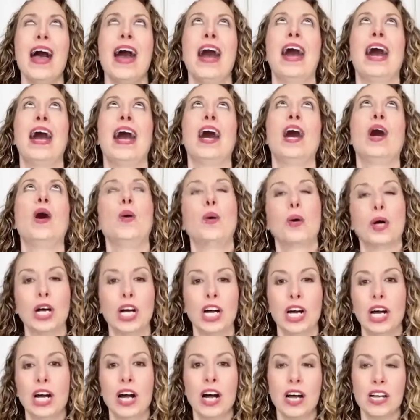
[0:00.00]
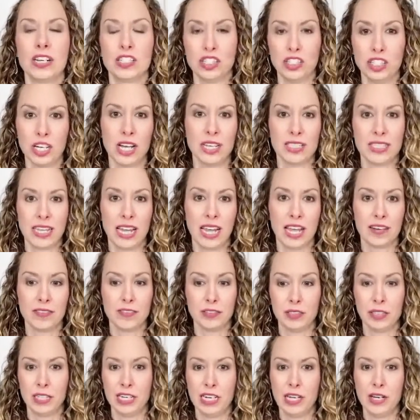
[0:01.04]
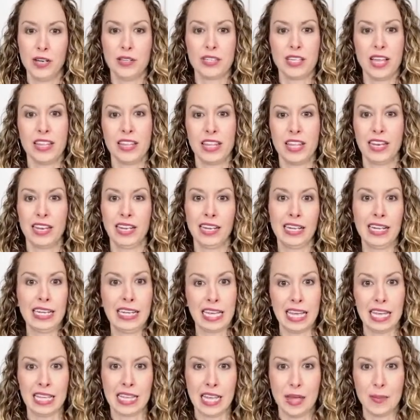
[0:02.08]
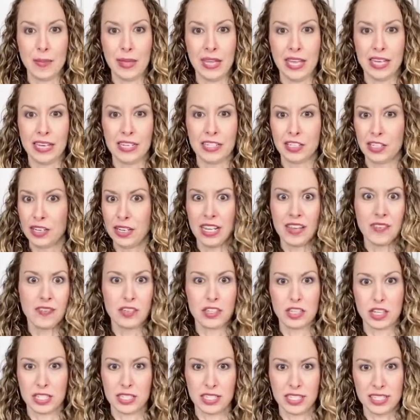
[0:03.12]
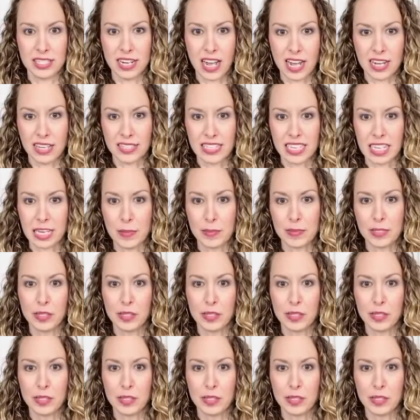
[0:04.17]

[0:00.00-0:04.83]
hour on just hand Floreos and then linking them into even just the tuck-seam.